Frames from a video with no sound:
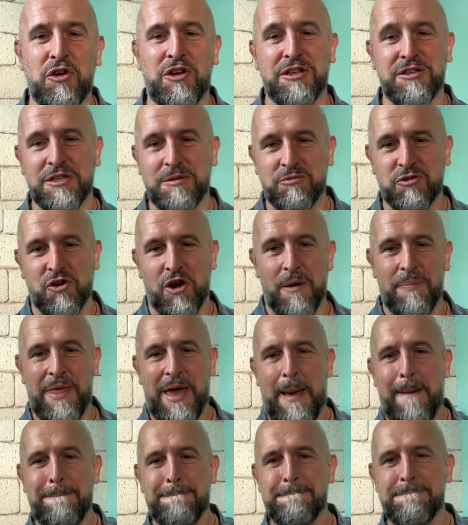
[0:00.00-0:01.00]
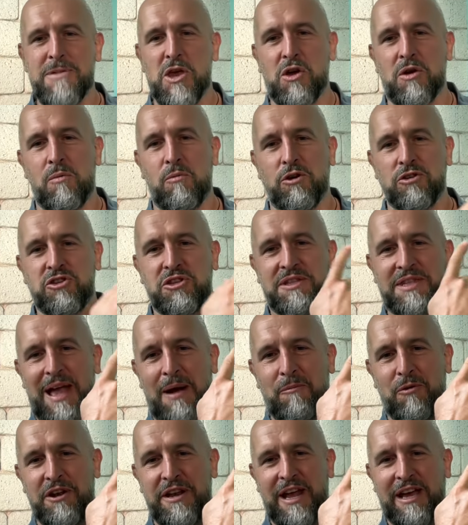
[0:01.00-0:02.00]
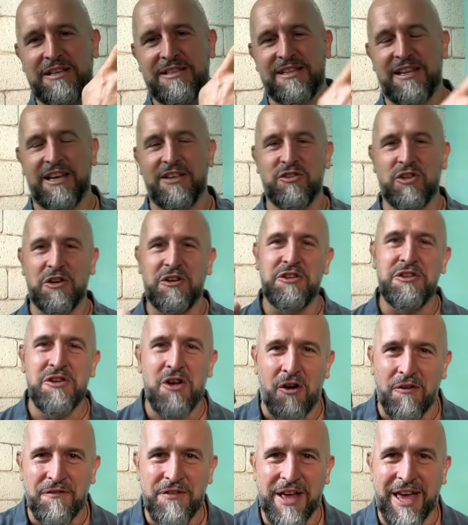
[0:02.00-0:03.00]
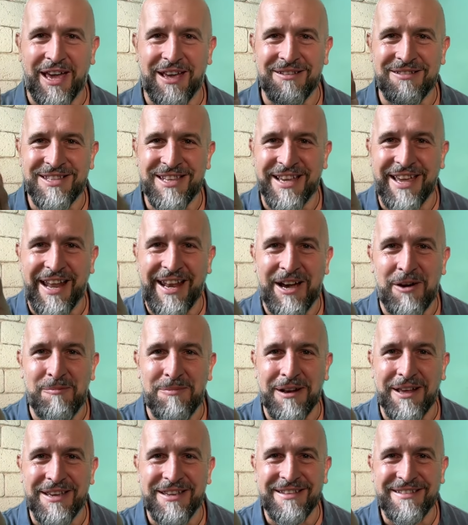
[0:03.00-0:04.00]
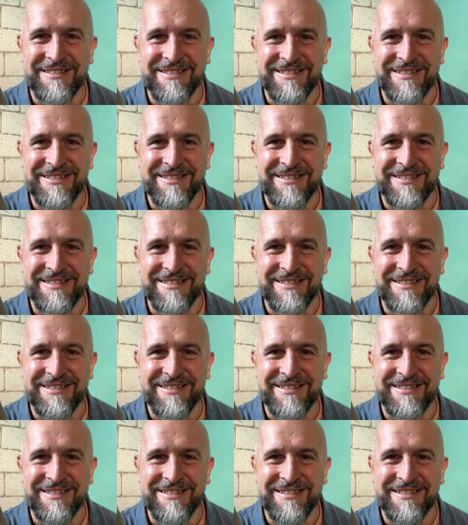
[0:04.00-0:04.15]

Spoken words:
you can subscribe there. You can watch that one next. And do not forget to get out and play.